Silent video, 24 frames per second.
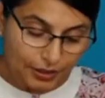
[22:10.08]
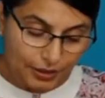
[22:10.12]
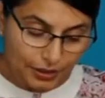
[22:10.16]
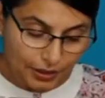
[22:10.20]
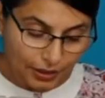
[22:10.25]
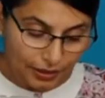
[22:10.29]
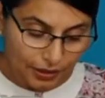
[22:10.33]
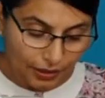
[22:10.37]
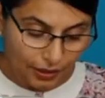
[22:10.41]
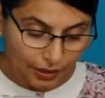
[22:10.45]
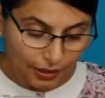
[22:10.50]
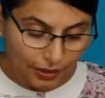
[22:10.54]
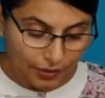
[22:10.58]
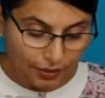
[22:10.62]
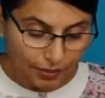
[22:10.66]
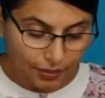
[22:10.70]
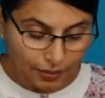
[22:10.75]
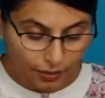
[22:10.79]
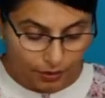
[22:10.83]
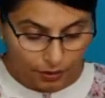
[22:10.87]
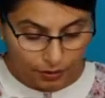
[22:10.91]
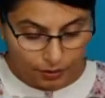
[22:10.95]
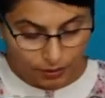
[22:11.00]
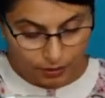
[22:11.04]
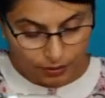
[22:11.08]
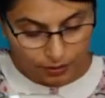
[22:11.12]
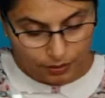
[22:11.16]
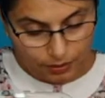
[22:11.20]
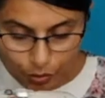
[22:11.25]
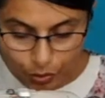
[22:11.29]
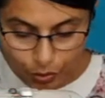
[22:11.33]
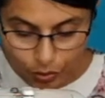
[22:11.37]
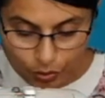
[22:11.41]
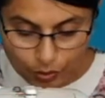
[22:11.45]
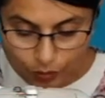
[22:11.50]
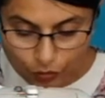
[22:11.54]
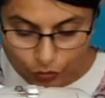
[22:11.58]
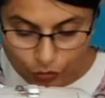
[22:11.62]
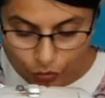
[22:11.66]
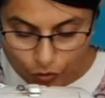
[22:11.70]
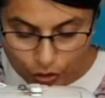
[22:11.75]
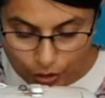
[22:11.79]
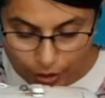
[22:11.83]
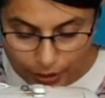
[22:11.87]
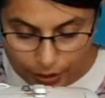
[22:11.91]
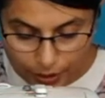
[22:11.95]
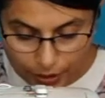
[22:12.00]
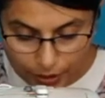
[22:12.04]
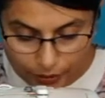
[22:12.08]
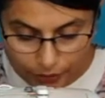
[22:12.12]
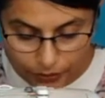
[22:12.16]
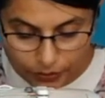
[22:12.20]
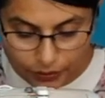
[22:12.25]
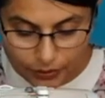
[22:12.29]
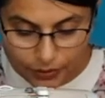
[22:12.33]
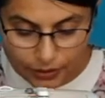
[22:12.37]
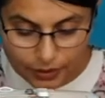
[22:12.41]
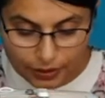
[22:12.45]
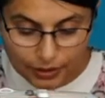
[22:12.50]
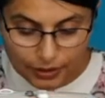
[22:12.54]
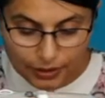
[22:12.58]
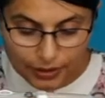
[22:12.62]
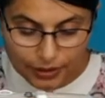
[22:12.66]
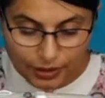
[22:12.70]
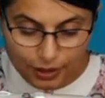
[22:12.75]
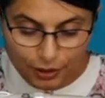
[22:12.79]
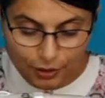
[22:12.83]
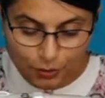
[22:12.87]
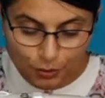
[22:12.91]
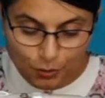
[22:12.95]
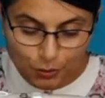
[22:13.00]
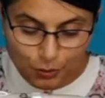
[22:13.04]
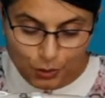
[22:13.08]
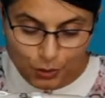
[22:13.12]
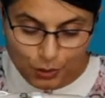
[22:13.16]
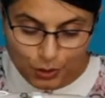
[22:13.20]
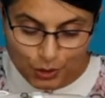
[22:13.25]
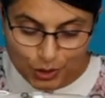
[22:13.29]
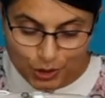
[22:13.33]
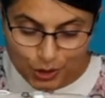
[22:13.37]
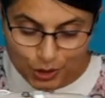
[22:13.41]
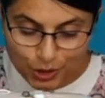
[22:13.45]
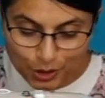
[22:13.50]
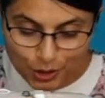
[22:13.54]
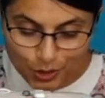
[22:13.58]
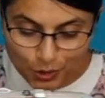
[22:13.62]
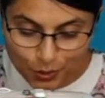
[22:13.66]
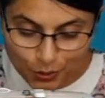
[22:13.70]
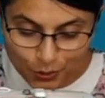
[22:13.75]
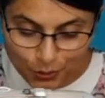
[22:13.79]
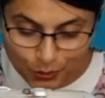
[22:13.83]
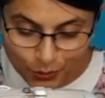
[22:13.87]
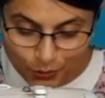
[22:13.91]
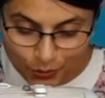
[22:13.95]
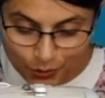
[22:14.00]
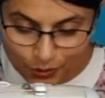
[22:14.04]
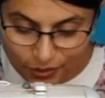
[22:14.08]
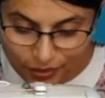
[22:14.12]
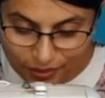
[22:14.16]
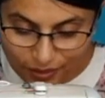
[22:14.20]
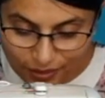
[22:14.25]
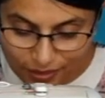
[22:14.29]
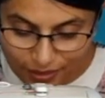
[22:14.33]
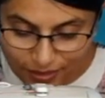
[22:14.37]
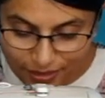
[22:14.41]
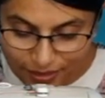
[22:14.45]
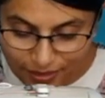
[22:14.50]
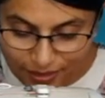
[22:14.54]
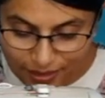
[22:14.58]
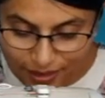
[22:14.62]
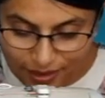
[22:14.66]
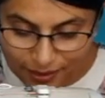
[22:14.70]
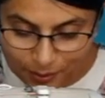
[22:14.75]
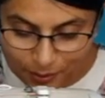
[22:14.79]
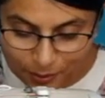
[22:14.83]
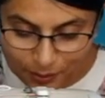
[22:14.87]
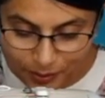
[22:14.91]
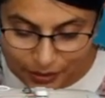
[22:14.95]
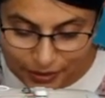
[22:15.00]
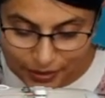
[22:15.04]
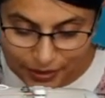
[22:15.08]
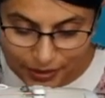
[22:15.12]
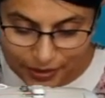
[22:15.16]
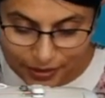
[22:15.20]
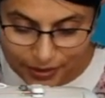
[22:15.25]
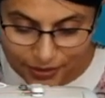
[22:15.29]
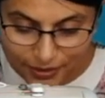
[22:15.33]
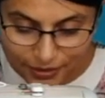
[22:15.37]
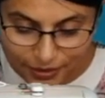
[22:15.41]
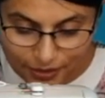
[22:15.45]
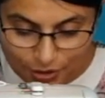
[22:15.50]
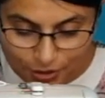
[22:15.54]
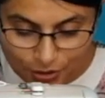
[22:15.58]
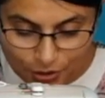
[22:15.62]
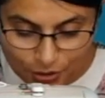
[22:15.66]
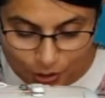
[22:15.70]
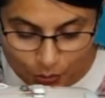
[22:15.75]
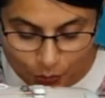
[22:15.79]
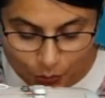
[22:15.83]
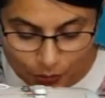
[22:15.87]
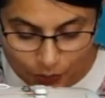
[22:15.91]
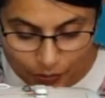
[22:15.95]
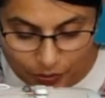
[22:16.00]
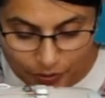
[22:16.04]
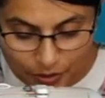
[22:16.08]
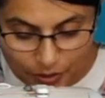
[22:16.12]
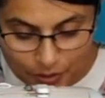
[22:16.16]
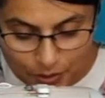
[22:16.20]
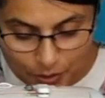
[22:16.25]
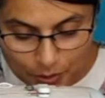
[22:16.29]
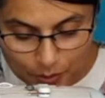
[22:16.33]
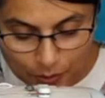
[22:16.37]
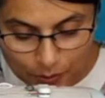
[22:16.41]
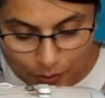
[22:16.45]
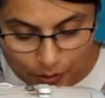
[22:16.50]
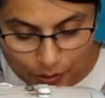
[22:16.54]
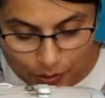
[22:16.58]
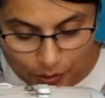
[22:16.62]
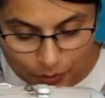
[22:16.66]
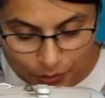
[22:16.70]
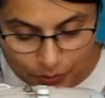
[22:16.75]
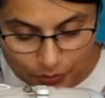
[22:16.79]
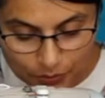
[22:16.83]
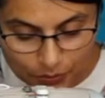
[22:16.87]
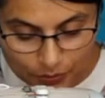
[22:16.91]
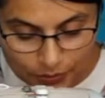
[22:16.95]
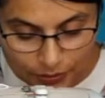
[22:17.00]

together, put them right under the needle to secure that in place. You don't want this to move.